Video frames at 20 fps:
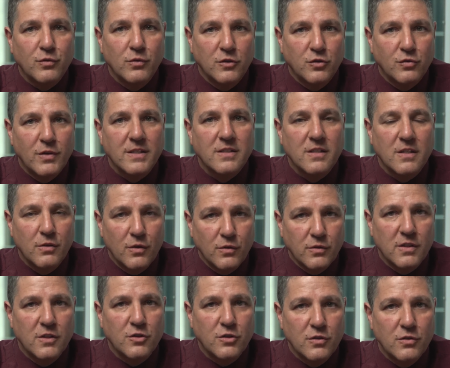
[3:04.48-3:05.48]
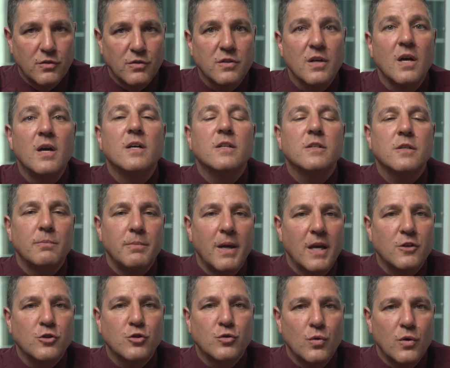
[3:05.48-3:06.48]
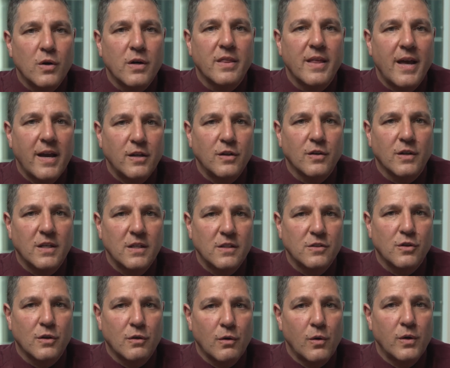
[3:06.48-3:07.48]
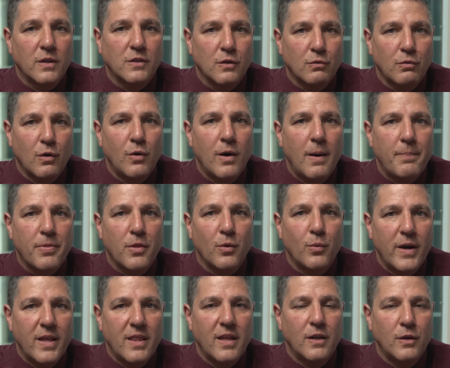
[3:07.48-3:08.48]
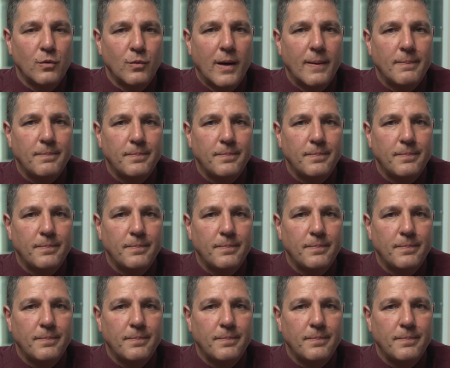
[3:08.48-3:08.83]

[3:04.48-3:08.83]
to address those issues to make sure that your kids are going to grow up the way that you want.